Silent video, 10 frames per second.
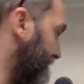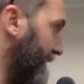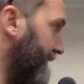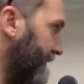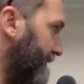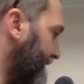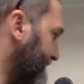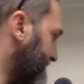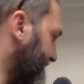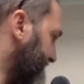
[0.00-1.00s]
period for
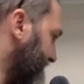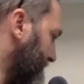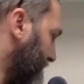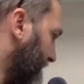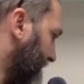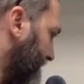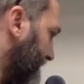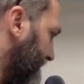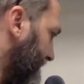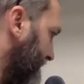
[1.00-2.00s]
these things is a little bit wacky,
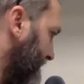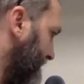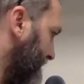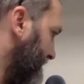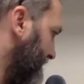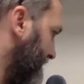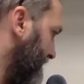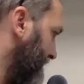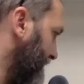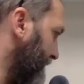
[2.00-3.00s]
I think.
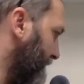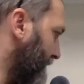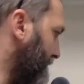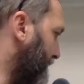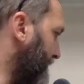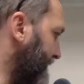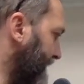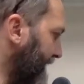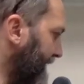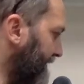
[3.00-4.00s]

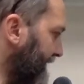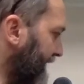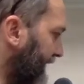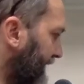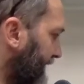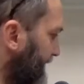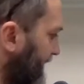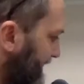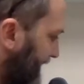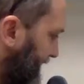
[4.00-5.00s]
1.939
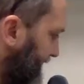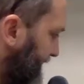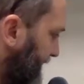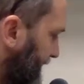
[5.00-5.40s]
seconds,